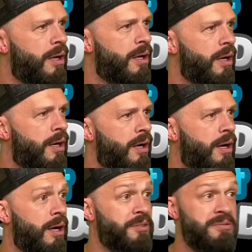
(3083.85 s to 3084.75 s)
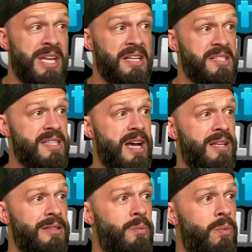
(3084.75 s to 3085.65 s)
taking a
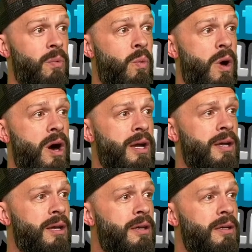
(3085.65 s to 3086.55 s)
solid walk